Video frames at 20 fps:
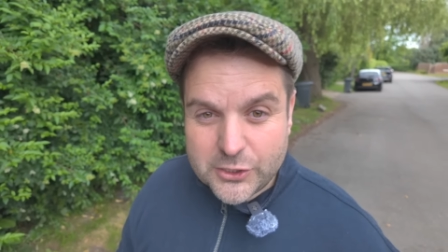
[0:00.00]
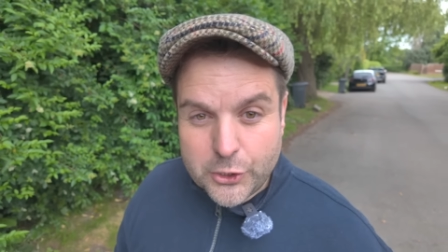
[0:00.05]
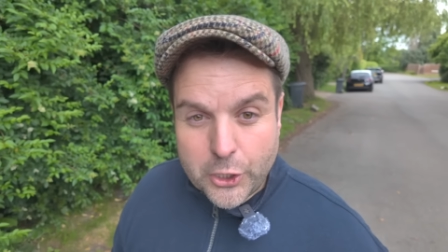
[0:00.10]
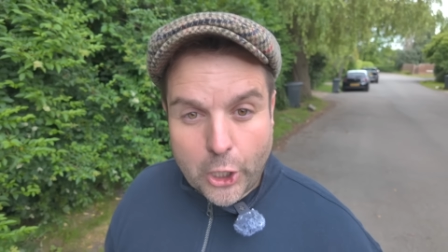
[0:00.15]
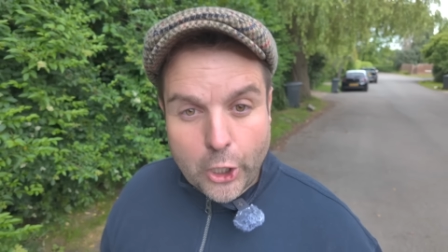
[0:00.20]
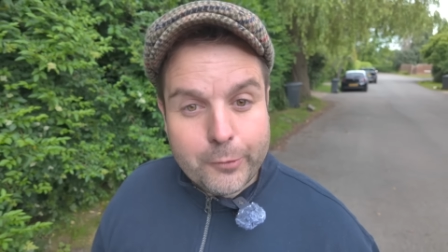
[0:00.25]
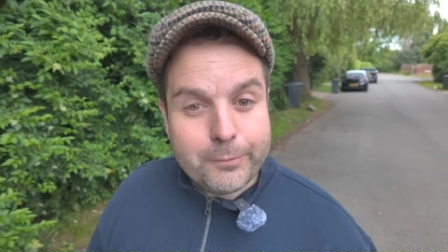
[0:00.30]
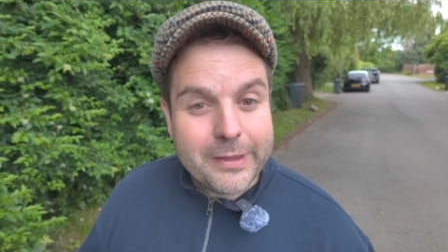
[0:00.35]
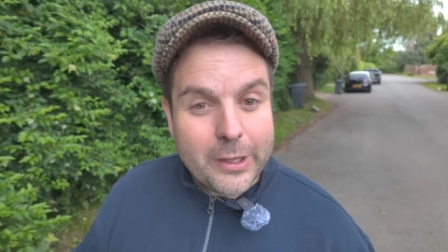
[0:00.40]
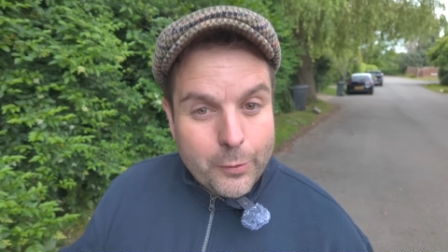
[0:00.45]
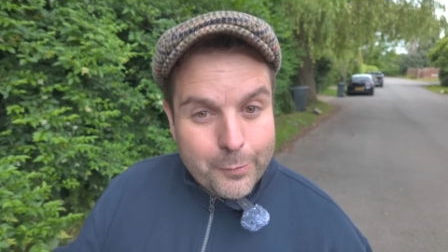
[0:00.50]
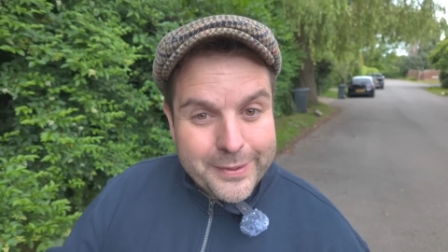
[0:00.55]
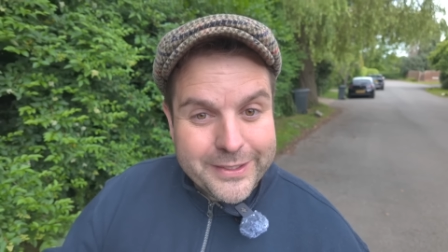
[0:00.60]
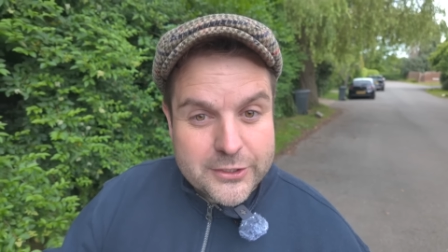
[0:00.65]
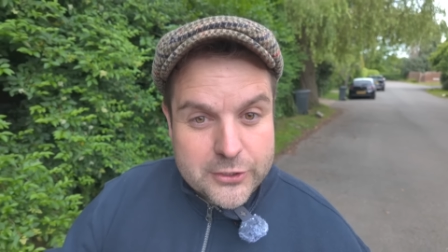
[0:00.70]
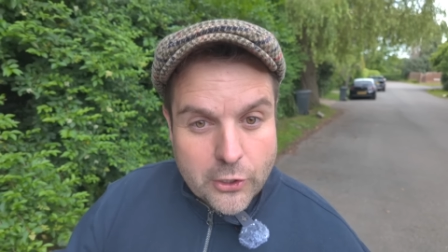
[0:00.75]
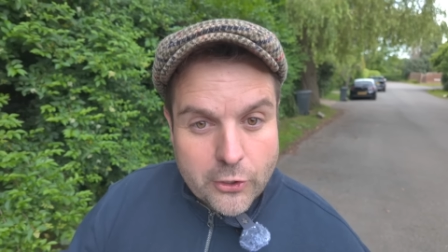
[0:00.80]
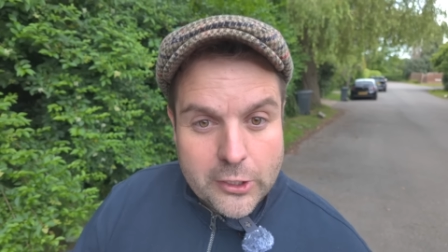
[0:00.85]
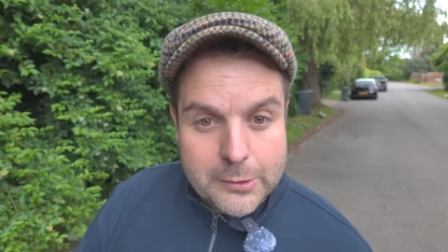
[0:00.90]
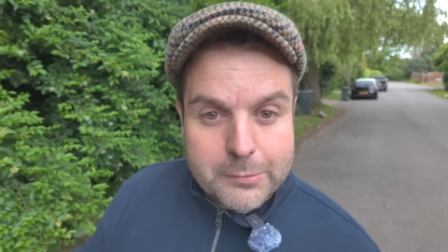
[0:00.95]
You'd hope that would be
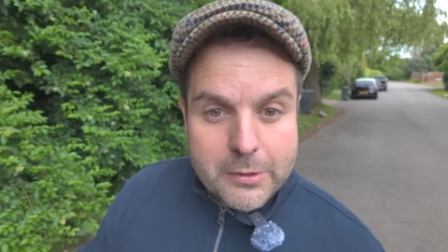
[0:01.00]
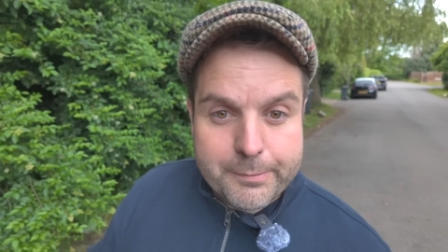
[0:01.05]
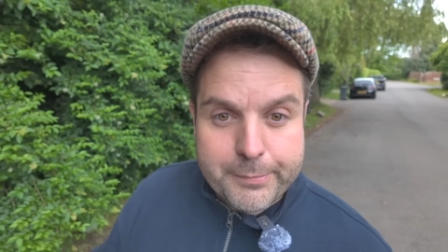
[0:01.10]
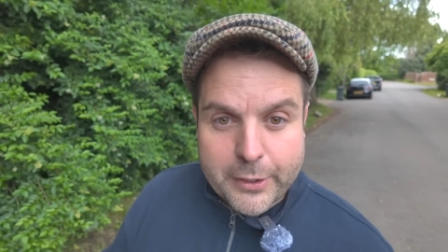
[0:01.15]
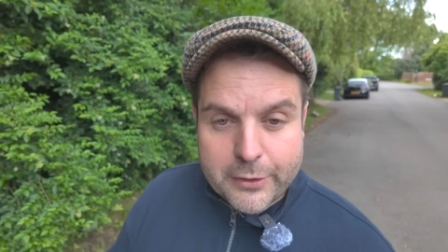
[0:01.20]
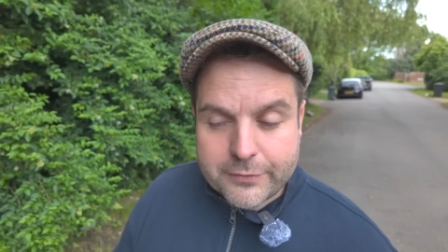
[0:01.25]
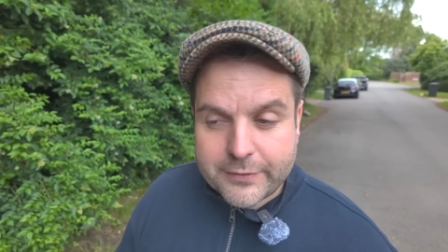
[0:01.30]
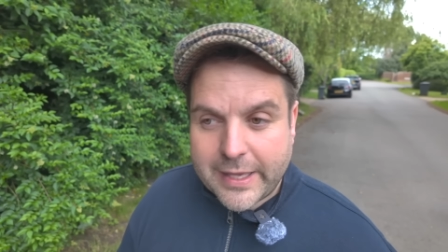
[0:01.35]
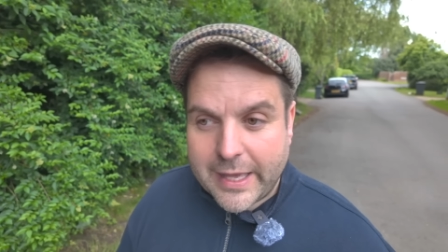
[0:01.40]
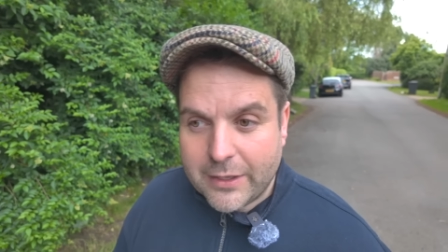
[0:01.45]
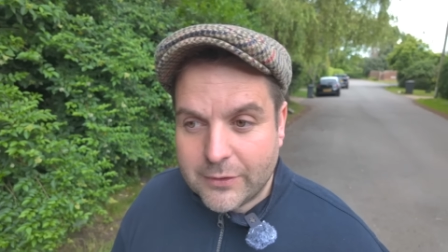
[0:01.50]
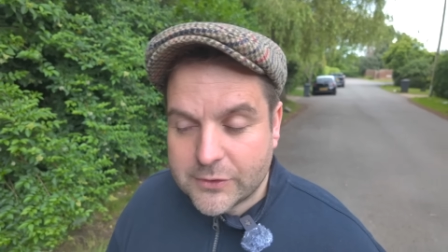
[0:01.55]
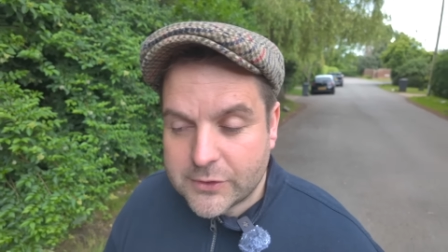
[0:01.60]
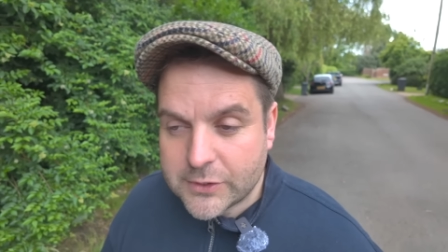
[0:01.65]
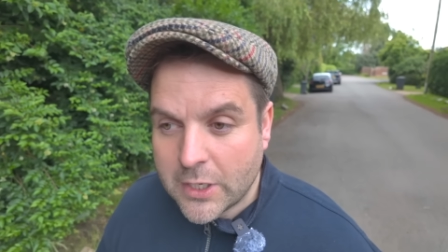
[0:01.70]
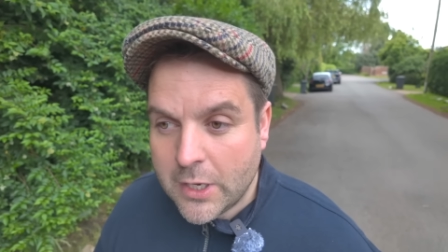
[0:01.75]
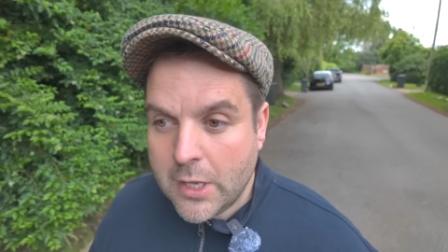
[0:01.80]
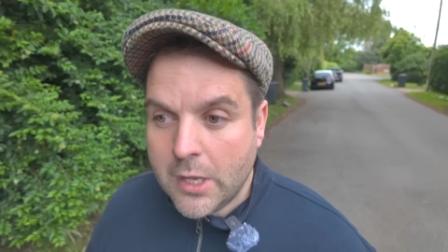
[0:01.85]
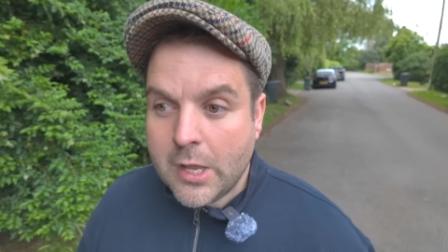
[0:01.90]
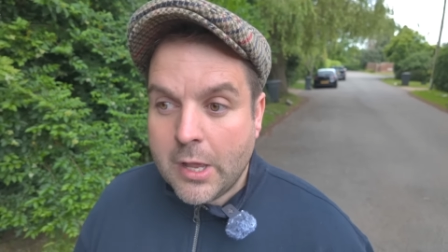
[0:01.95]
Tottenham on both counts.